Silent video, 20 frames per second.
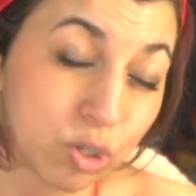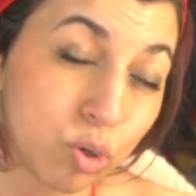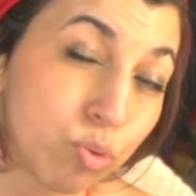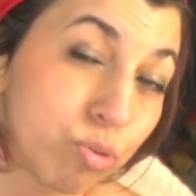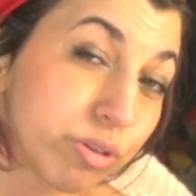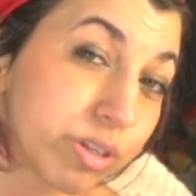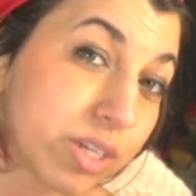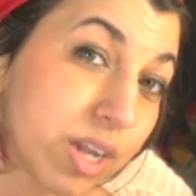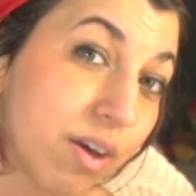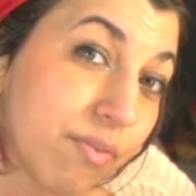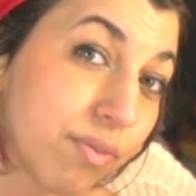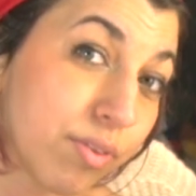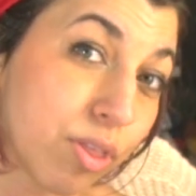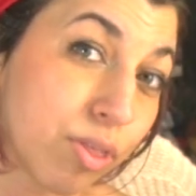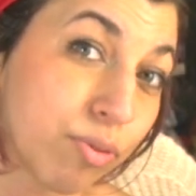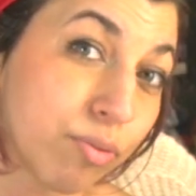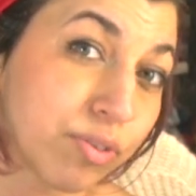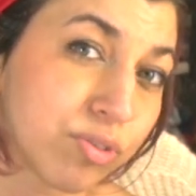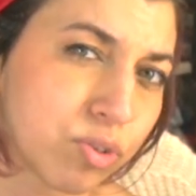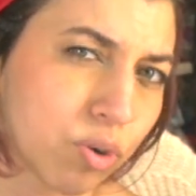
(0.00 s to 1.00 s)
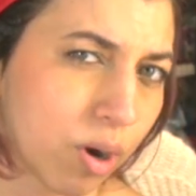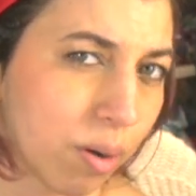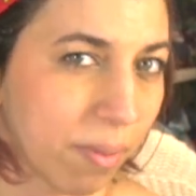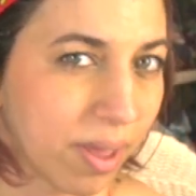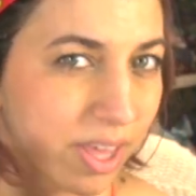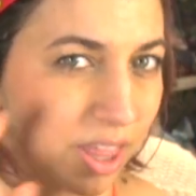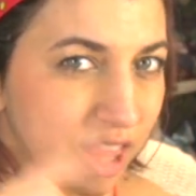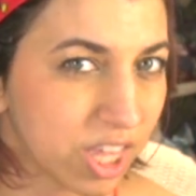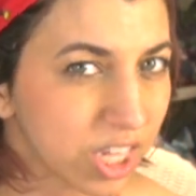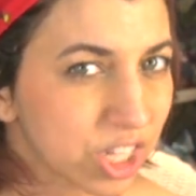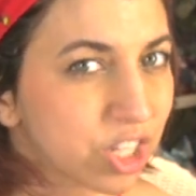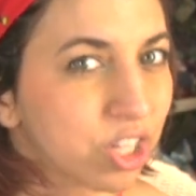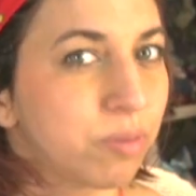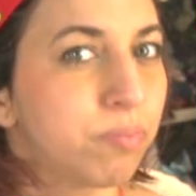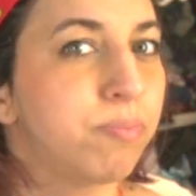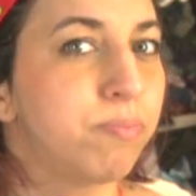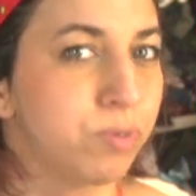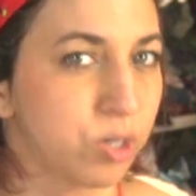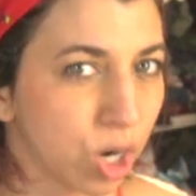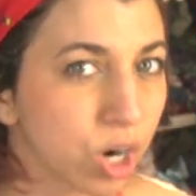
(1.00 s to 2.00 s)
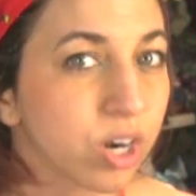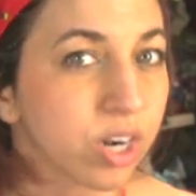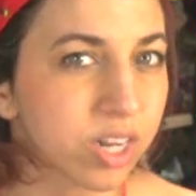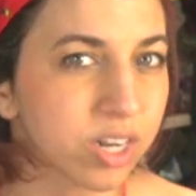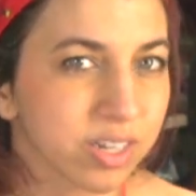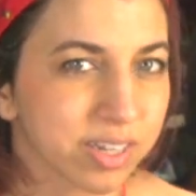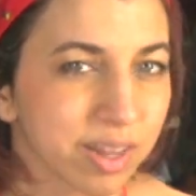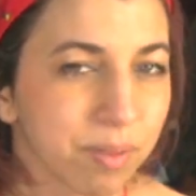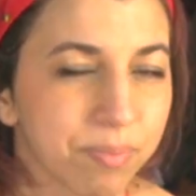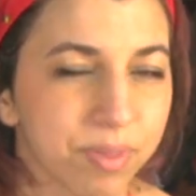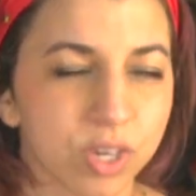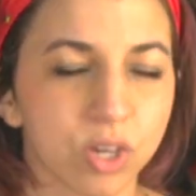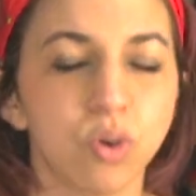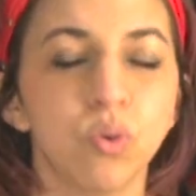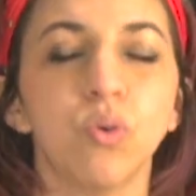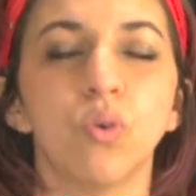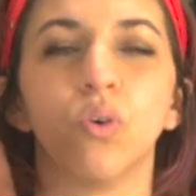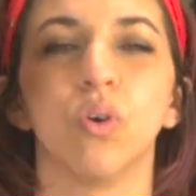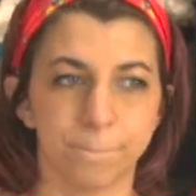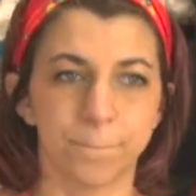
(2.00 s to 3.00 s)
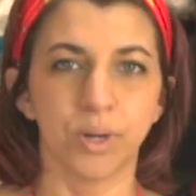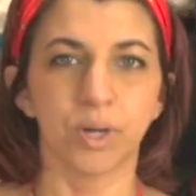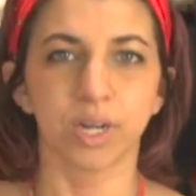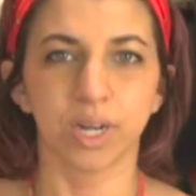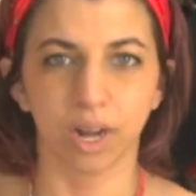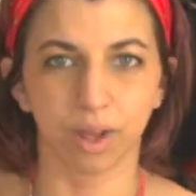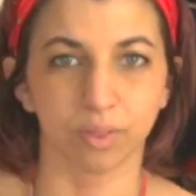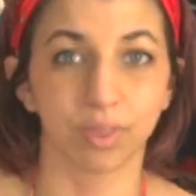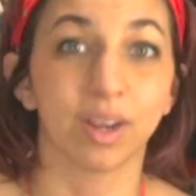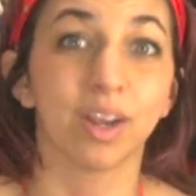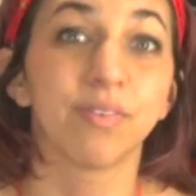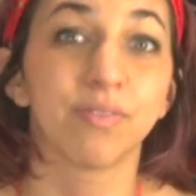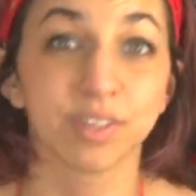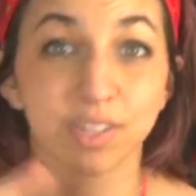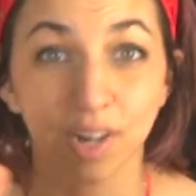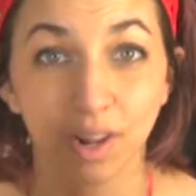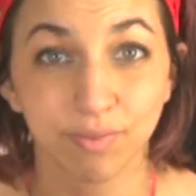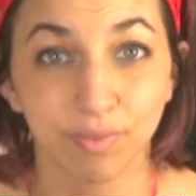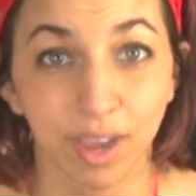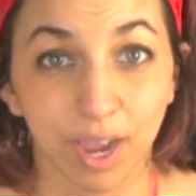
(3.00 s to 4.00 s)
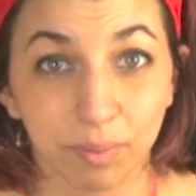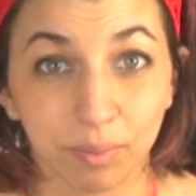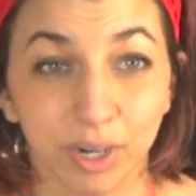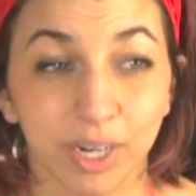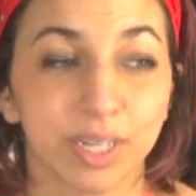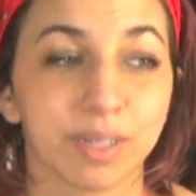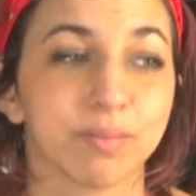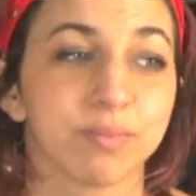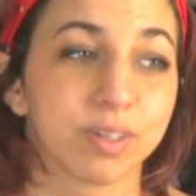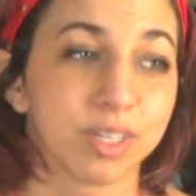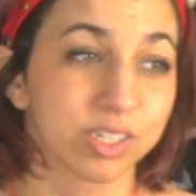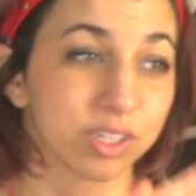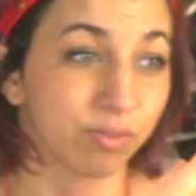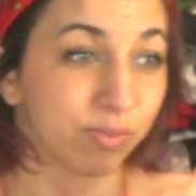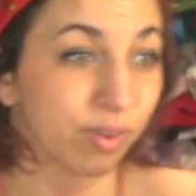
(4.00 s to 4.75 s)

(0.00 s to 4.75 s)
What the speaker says: cool stuff at the thrift store, I'm like, this could turn into something cool. Put it out there if it's not fabric, because the